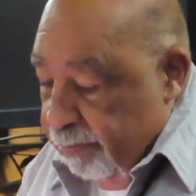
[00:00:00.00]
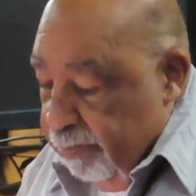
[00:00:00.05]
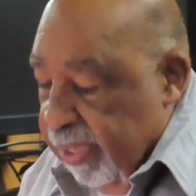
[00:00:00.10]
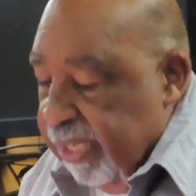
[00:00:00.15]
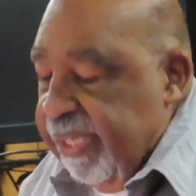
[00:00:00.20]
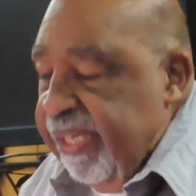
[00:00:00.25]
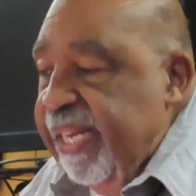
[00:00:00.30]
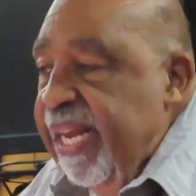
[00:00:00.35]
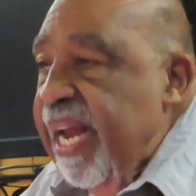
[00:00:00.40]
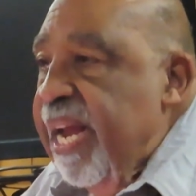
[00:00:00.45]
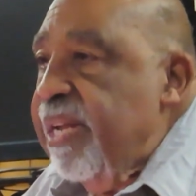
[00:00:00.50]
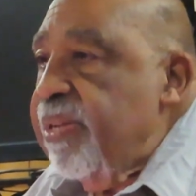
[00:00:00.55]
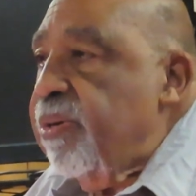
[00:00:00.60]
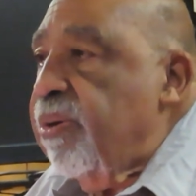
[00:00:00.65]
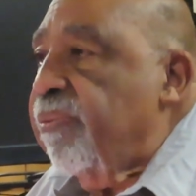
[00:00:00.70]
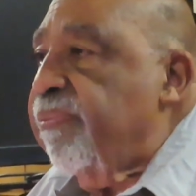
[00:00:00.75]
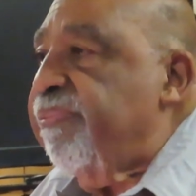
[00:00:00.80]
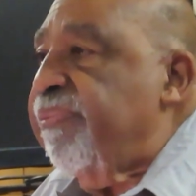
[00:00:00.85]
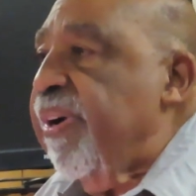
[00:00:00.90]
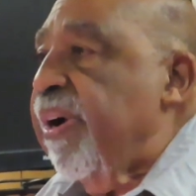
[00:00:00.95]
But
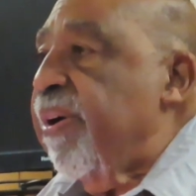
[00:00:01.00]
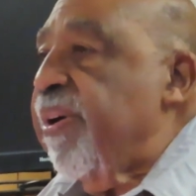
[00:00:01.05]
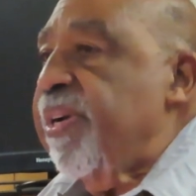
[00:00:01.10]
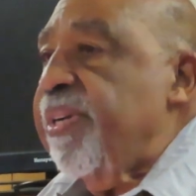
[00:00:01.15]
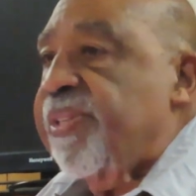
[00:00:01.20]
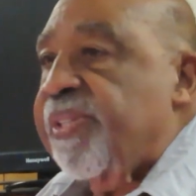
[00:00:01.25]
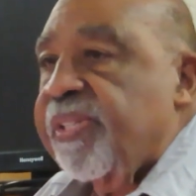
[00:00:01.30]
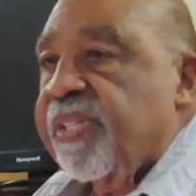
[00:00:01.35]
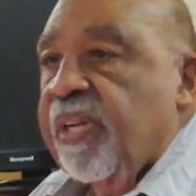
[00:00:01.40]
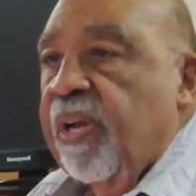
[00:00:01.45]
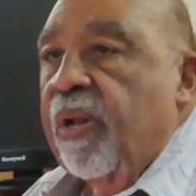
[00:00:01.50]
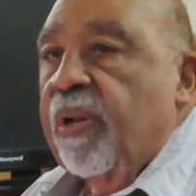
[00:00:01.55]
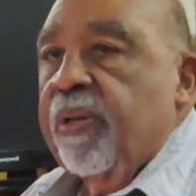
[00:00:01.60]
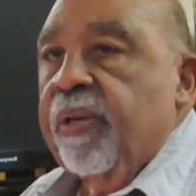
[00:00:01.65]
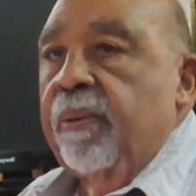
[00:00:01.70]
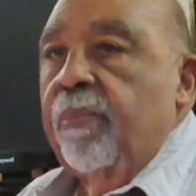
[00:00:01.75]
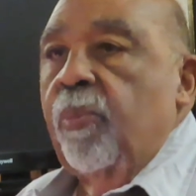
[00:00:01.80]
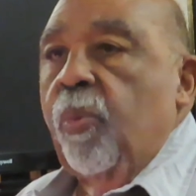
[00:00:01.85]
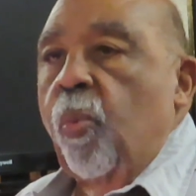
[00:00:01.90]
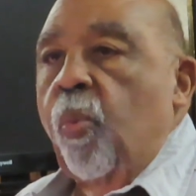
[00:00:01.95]
Daniel very
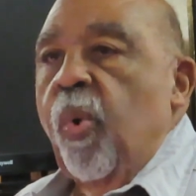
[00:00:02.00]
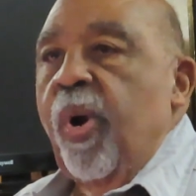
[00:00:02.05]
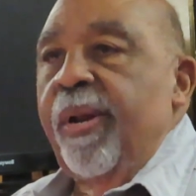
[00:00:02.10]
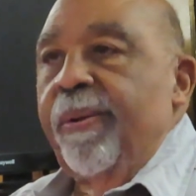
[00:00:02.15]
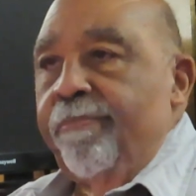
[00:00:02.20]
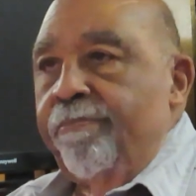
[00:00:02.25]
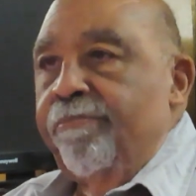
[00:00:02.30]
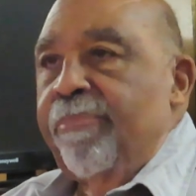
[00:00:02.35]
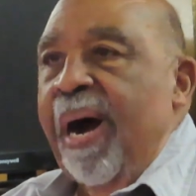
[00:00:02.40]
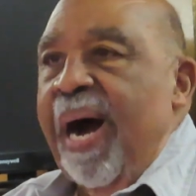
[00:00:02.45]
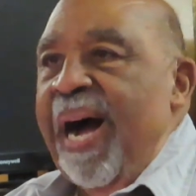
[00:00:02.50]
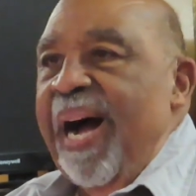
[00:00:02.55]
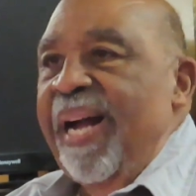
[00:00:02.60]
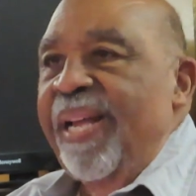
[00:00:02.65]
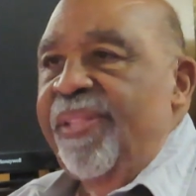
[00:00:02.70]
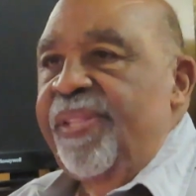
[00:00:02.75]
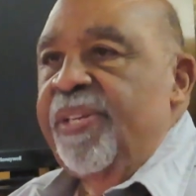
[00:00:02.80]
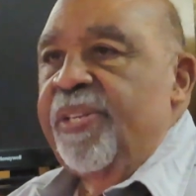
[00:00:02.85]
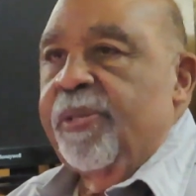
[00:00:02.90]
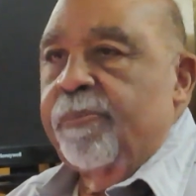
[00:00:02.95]
seldom went
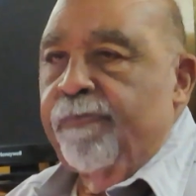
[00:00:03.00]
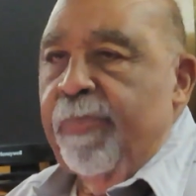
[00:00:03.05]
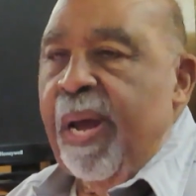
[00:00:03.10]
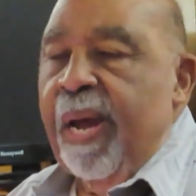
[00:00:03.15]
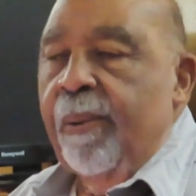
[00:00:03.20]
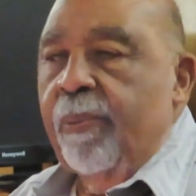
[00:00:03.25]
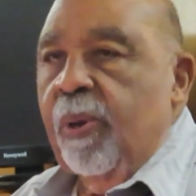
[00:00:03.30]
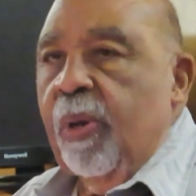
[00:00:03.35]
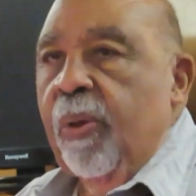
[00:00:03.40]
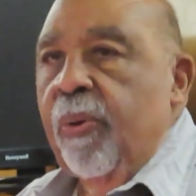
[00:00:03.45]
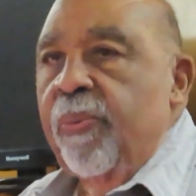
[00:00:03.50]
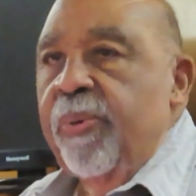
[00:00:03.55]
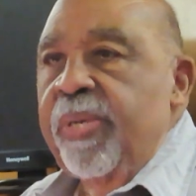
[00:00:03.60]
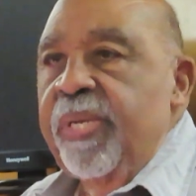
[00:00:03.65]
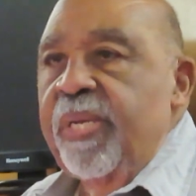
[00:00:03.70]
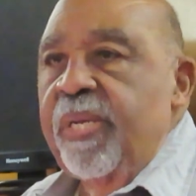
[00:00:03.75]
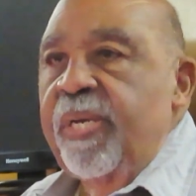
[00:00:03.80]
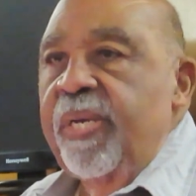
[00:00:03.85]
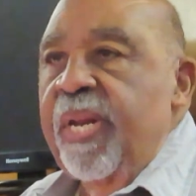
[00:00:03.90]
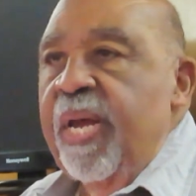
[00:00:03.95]
by this
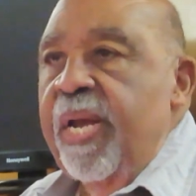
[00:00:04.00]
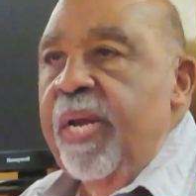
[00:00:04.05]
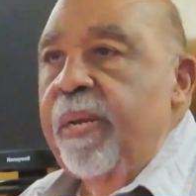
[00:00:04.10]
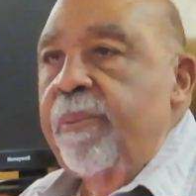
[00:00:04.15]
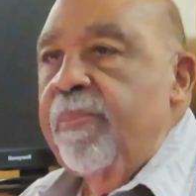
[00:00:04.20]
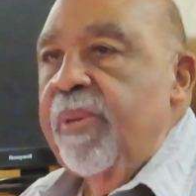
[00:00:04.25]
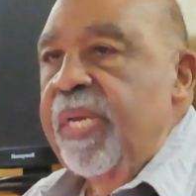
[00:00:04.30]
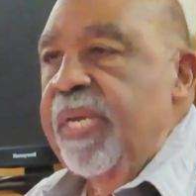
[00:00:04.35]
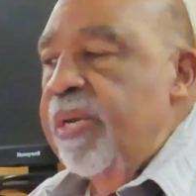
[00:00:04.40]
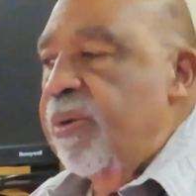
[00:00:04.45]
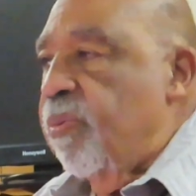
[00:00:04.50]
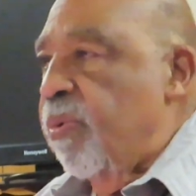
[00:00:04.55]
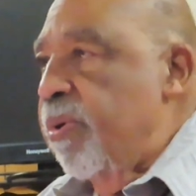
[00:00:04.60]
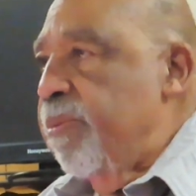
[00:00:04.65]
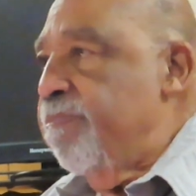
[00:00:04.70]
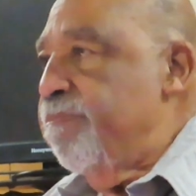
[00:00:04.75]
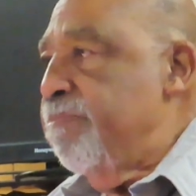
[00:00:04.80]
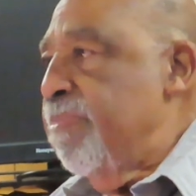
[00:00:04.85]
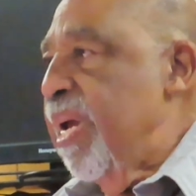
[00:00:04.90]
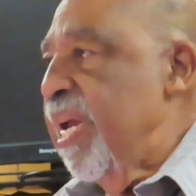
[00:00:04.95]
Babylonian name. He
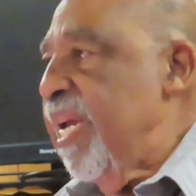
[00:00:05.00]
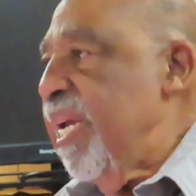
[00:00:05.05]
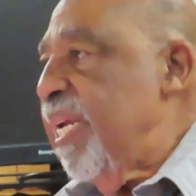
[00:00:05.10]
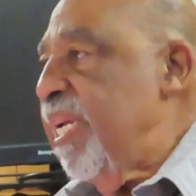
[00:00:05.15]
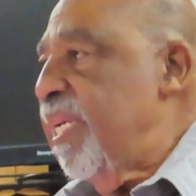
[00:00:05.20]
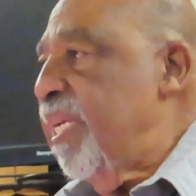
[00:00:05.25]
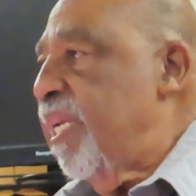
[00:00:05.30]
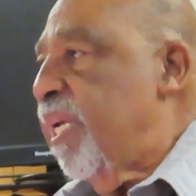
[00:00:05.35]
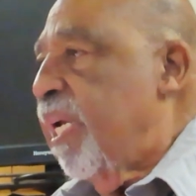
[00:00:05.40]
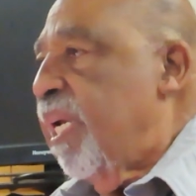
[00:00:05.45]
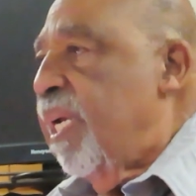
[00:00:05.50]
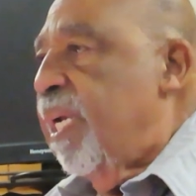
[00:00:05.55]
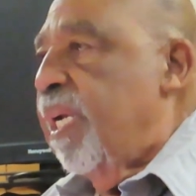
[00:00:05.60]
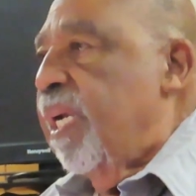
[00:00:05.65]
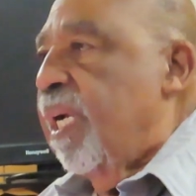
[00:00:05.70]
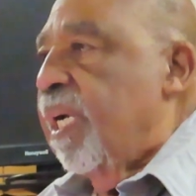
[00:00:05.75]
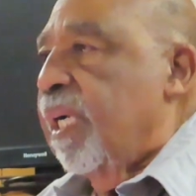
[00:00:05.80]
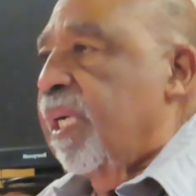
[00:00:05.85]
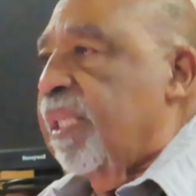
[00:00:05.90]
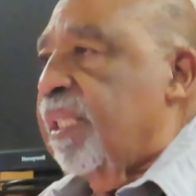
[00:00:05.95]
remained
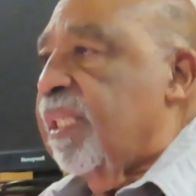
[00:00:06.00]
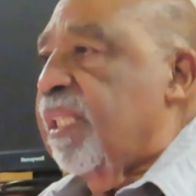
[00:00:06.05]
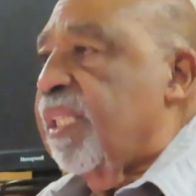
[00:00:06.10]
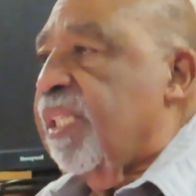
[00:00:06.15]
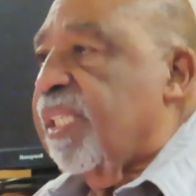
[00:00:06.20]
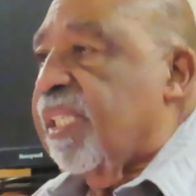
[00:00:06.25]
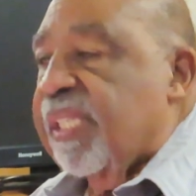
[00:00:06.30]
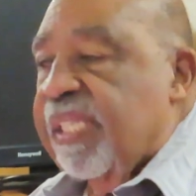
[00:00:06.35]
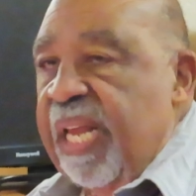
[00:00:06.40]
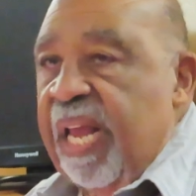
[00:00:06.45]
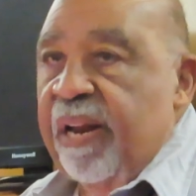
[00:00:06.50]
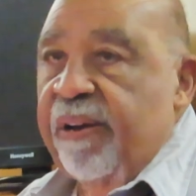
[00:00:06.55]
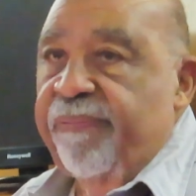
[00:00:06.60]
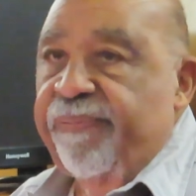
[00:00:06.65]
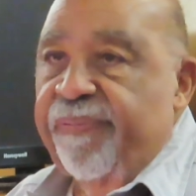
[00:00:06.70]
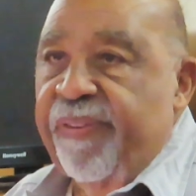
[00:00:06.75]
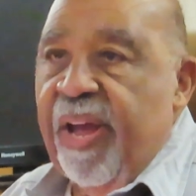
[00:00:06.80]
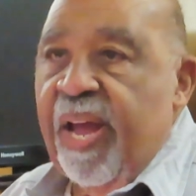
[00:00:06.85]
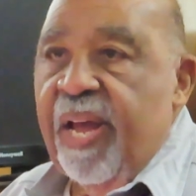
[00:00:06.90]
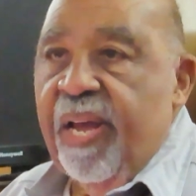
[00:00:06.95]

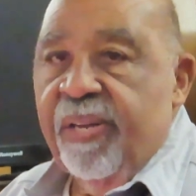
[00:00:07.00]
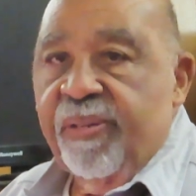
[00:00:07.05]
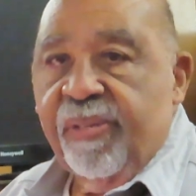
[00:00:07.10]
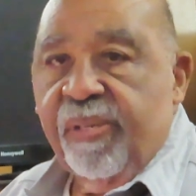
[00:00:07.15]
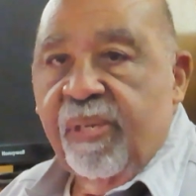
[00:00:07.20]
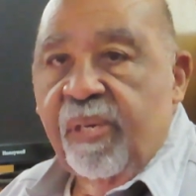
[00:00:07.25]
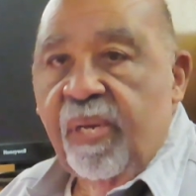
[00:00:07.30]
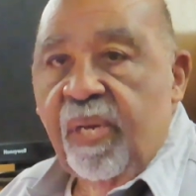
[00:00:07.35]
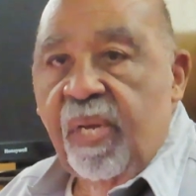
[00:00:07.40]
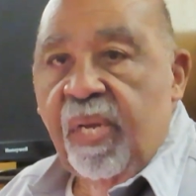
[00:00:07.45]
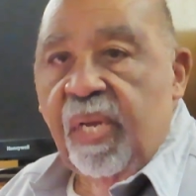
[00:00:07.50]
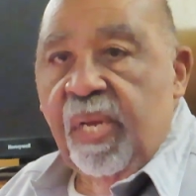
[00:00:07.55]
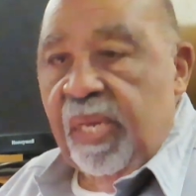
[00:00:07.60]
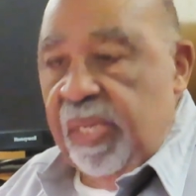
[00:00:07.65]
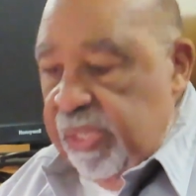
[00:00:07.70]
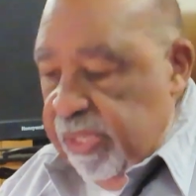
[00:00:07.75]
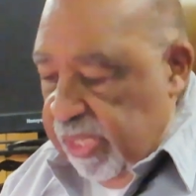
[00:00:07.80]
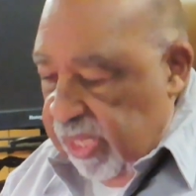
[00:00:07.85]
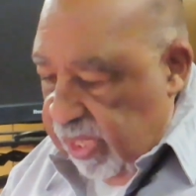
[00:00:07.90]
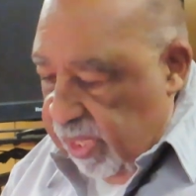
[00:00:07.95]
steadfast
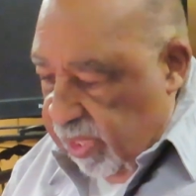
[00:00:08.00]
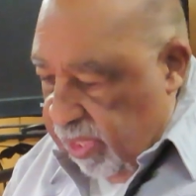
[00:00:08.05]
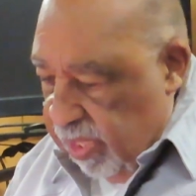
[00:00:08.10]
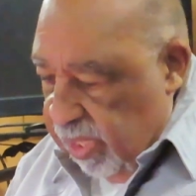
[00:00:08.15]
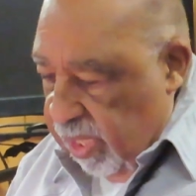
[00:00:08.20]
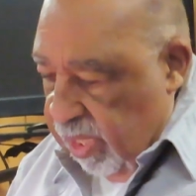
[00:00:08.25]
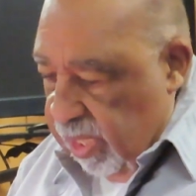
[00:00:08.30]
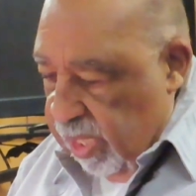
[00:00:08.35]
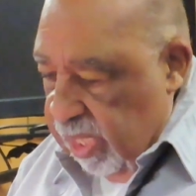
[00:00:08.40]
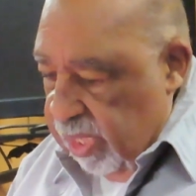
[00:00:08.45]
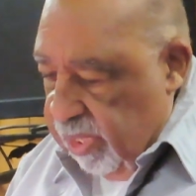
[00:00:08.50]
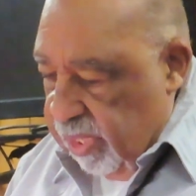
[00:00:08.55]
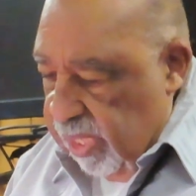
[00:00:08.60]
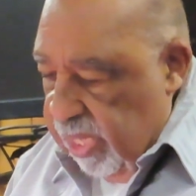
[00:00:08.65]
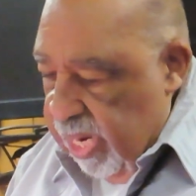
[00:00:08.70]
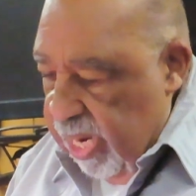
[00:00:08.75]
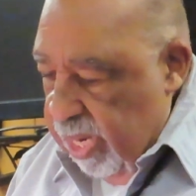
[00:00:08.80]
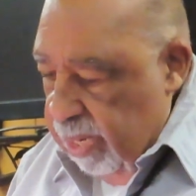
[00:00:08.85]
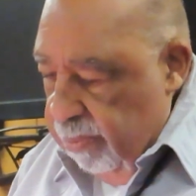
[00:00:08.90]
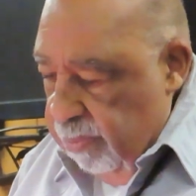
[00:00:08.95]
to, to his
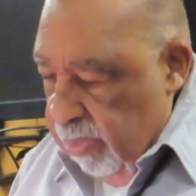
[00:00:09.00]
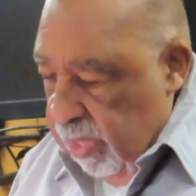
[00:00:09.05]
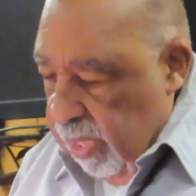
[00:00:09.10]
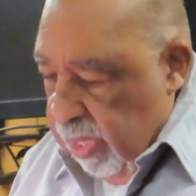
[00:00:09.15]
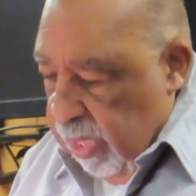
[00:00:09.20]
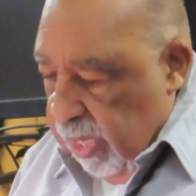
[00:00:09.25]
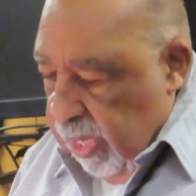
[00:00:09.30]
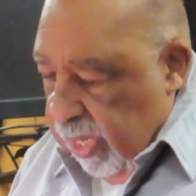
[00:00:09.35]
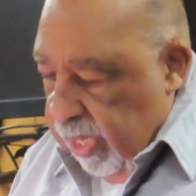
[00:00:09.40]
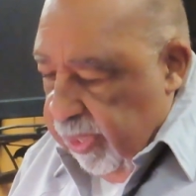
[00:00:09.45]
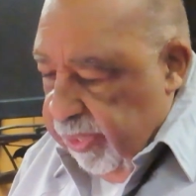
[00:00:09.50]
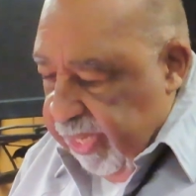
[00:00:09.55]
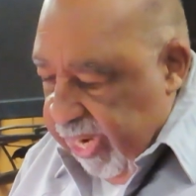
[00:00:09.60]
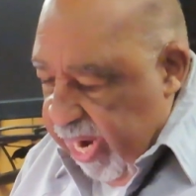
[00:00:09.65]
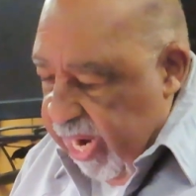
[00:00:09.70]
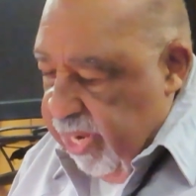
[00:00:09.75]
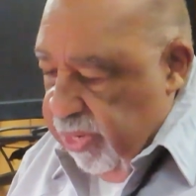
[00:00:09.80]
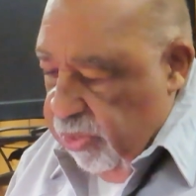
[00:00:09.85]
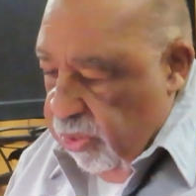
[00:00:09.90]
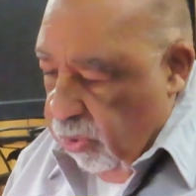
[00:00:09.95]
name,
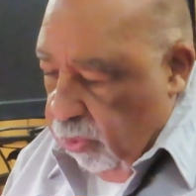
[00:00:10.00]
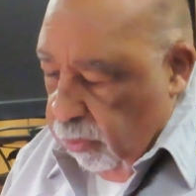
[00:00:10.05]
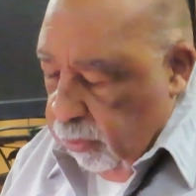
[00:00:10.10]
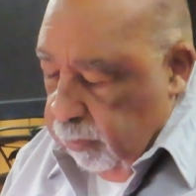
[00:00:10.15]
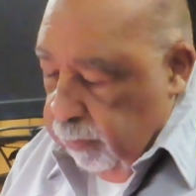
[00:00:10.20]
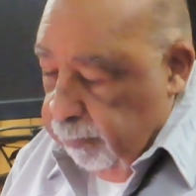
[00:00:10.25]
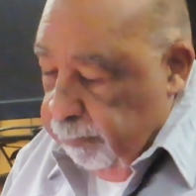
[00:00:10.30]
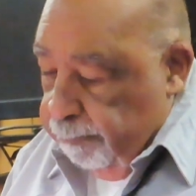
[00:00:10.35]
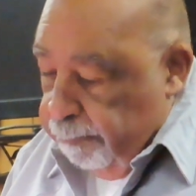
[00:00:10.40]
Daniel.